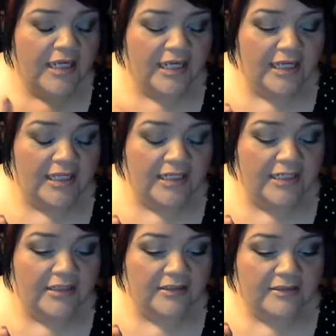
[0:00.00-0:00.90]

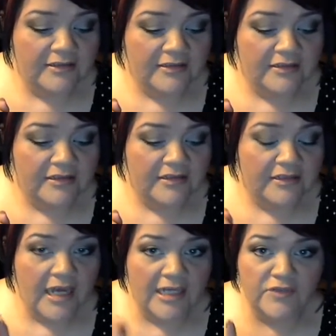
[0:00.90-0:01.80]
And
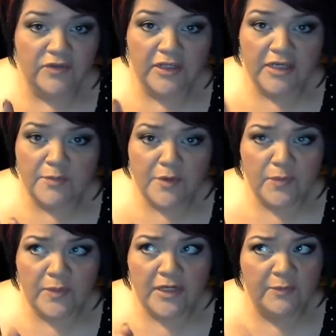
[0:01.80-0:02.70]
I just feel like I'm
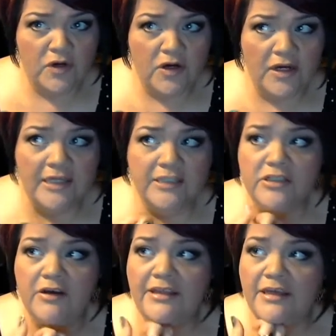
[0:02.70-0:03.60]
moping and I'm crying.
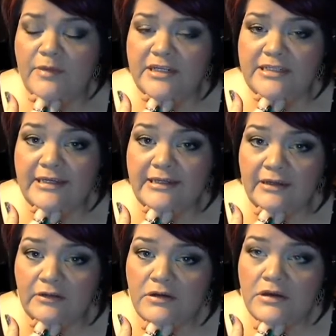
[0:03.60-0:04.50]
So I think I'm going to take it down.